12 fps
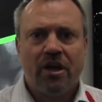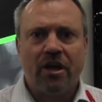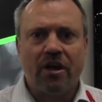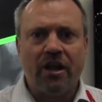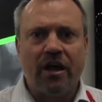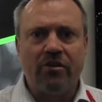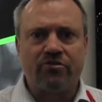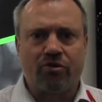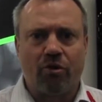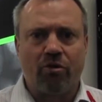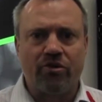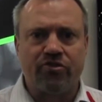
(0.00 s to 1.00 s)
It allows
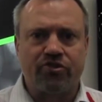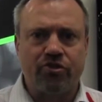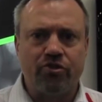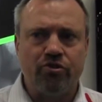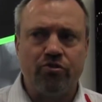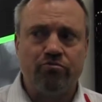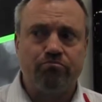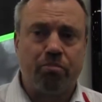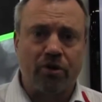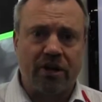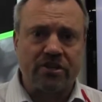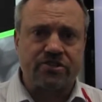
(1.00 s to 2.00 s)
growers to
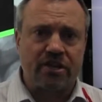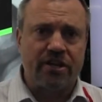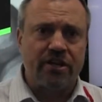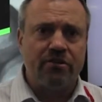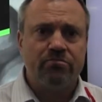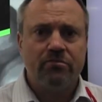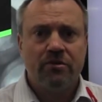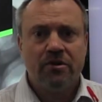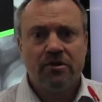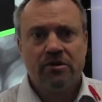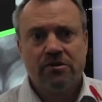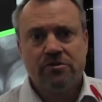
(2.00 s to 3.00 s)
potentially
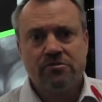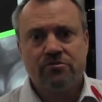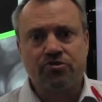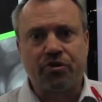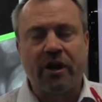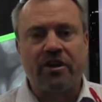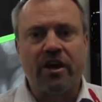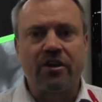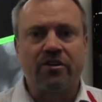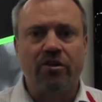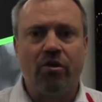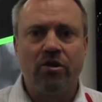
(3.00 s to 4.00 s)
straight
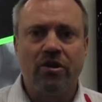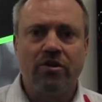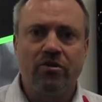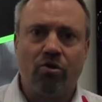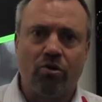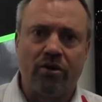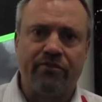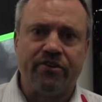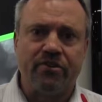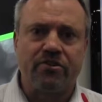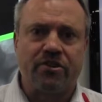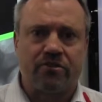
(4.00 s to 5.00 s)
cut canola or
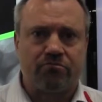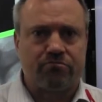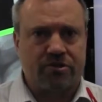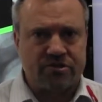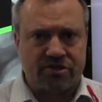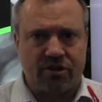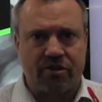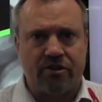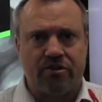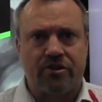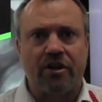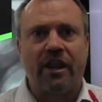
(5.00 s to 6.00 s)
even consider
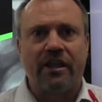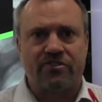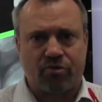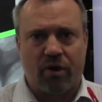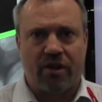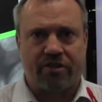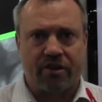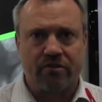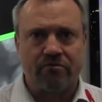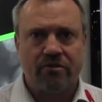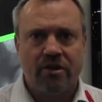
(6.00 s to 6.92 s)
delayed swathing.